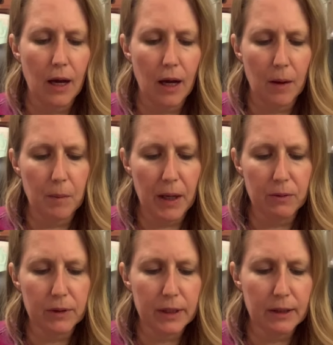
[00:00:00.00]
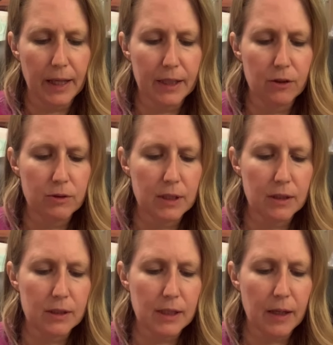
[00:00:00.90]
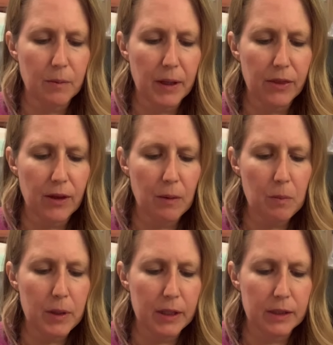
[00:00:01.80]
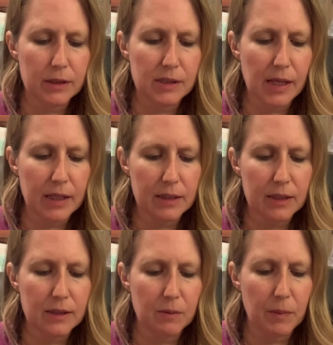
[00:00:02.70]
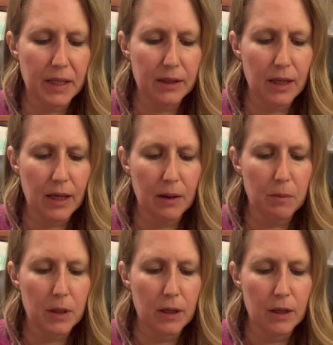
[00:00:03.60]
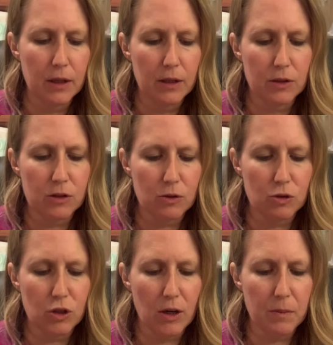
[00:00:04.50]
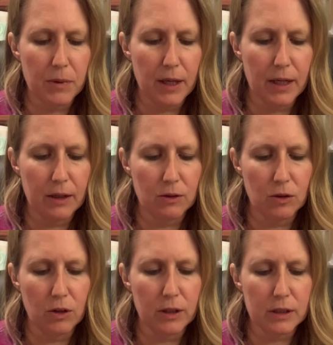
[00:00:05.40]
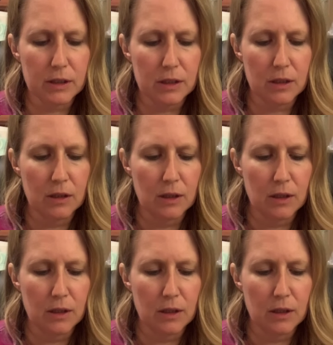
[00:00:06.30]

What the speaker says: I really like using the side of my thumb because then it doesn't make them so sharp that it looks